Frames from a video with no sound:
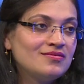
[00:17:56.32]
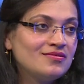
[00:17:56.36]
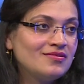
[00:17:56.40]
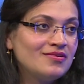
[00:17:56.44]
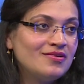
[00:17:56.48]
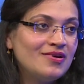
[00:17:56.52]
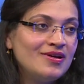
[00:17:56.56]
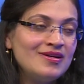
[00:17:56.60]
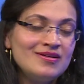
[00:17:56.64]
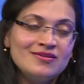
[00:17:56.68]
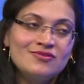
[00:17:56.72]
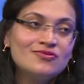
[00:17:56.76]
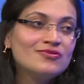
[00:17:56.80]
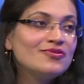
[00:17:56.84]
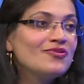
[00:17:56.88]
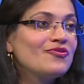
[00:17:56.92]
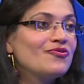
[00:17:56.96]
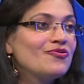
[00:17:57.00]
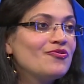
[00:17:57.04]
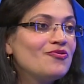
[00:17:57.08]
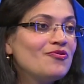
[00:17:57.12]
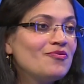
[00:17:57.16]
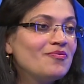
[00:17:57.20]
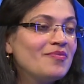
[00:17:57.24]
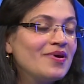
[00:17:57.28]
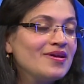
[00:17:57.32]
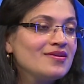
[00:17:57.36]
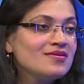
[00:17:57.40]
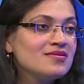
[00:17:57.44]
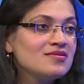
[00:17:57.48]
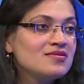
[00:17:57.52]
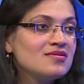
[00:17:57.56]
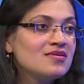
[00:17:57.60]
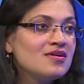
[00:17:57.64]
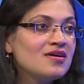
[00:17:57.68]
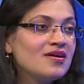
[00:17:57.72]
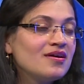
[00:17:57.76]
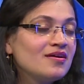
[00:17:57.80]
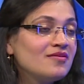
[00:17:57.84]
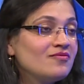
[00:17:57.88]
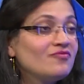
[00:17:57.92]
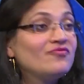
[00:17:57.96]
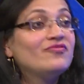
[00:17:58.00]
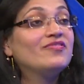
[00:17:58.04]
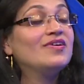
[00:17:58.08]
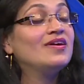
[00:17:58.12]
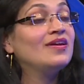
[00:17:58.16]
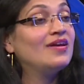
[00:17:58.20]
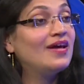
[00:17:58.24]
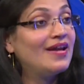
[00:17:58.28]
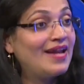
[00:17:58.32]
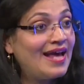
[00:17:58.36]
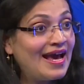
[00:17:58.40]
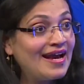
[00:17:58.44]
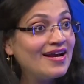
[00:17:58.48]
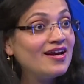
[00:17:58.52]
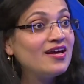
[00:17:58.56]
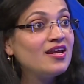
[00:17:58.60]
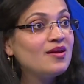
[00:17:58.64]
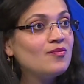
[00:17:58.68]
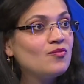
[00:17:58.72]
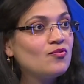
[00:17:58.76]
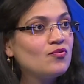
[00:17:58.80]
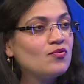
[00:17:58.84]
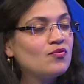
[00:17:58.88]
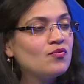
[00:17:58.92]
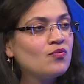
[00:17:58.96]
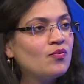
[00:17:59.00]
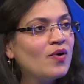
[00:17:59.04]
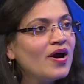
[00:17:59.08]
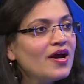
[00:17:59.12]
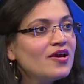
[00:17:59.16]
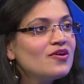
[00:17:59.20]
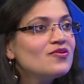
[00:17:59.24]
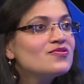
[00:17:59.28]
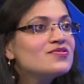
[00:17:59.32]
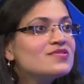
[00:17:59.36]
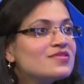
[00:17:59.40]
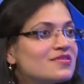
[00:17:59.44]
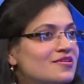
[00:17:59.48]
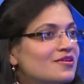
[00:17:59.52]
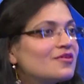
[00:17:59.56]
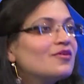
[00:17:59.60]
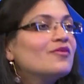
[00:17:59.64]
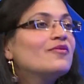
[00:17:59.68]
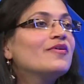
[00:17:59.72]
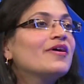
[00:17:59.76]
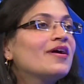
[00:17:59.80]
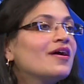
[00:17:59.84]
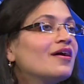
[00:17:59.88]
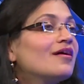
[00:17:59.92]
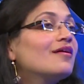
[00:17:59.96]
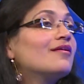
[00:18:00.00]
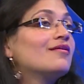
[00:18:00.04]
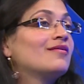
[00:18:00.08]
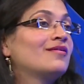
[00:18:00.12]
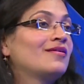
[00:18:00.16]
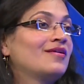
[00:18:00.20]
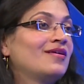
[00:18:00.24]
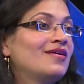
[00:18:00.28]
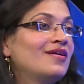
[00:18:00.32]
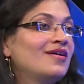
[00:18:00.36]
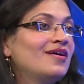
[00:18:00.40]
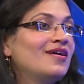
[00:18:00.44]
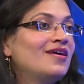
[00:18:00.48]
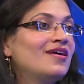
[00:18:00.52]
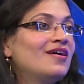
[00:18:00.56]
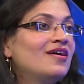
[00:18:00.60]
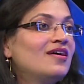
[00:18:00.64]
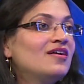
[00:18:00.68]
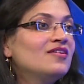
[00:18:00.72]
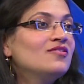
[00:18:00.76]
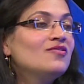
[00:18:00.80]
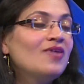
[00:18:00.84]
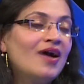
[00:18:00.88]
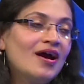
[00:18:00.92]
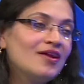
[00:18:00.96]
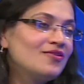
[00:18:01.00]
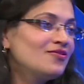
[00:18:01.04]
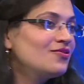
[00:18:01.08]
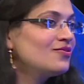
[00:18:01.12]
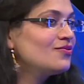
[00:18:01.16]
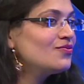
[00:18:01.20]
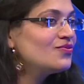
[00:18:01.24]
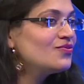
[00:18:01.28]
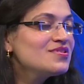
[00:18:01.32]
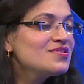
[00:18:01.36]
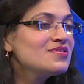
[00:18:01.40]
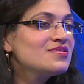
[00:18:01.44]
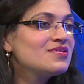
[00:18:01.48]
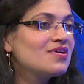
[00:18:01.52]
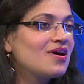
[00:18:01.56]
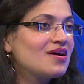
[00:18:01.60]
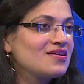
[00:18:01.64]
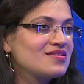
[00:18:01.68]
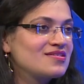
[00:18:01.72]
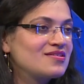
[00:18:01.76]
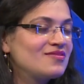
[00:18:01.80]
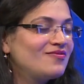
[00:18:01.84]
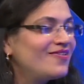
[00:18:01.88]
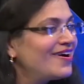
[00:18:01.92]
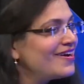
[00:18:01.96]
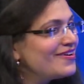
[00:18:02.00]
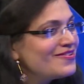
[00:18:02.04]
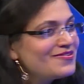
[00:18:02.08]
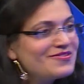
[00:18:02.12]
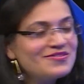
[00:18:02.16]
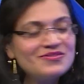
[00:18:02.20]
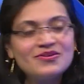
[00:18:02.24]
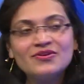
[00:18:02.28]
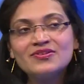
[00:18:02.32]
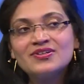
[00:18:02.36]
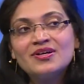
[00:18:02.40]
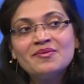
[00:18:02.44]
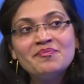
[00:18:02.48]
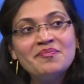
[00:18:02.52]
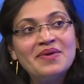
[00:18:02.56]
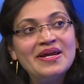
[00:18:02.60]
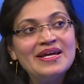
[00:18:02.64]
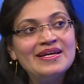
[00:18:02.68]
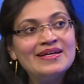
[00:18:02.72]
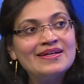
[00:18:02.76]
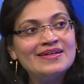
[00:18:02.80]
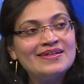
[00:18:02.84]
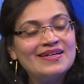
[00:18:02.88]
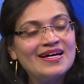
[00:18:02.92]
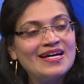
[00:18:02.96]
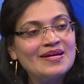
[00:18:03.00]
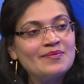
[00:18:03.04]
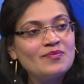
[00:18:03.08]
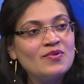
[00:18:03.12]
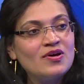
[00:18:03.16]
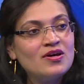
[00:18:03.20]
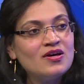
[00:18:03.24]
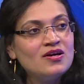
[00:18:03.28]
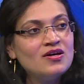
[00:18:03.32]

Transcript: into the room and in an angry mood, why are you sitting over here? You had to do task. Why you did not complete in time?